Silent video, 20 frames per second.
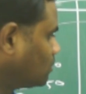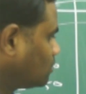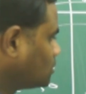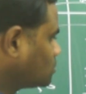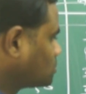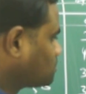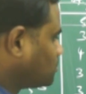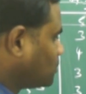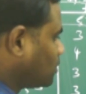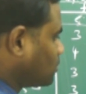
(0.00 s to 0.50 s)
order
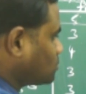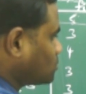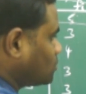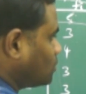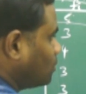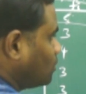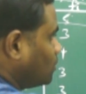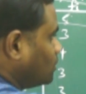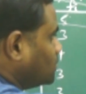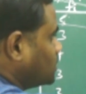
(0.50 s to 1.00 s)
to plot
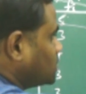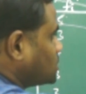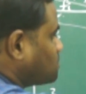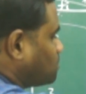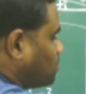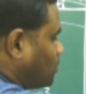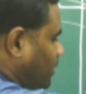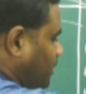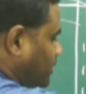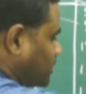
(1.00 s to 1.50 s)
all these
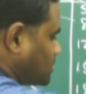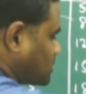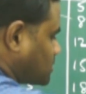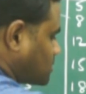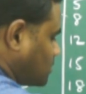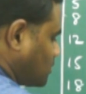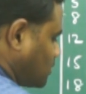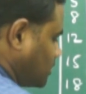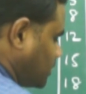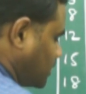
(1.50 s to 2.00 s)

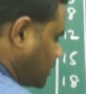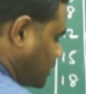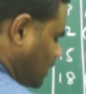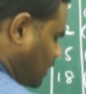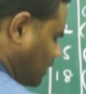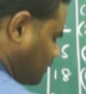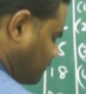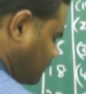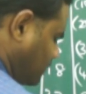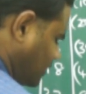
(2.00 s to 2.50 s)
points on the
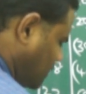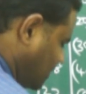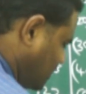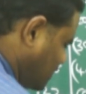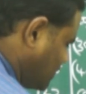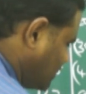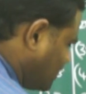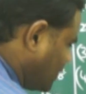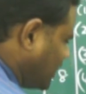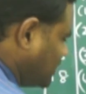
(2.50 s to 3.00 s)
graph,
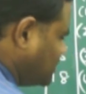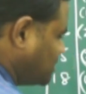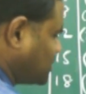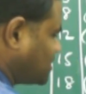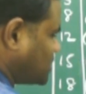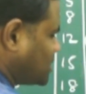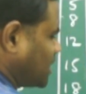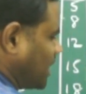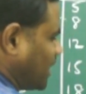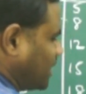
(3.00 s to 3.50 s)
I
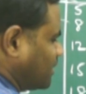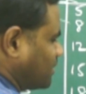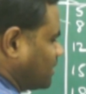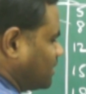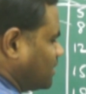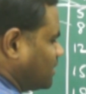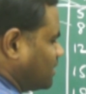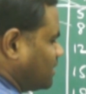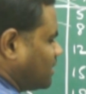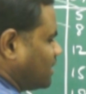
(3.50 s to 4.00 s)
just take
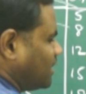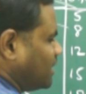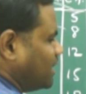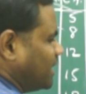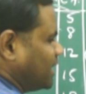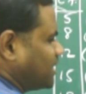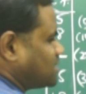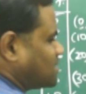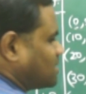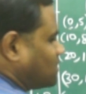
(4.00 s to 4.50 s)
an
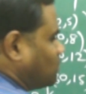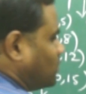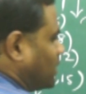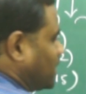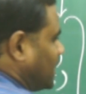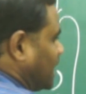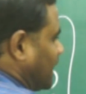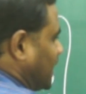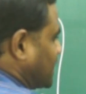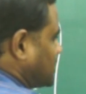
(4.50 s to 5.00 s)
x and
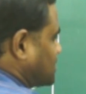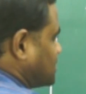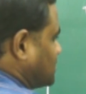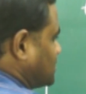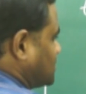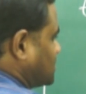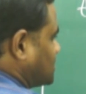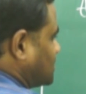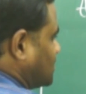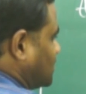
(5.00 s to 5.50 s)
y
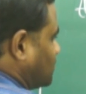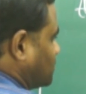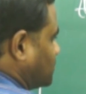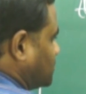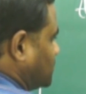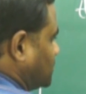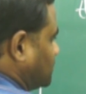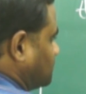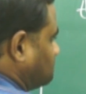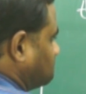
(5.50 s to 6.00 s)
axis out
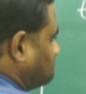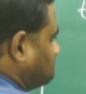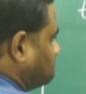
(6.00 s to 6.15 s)
here.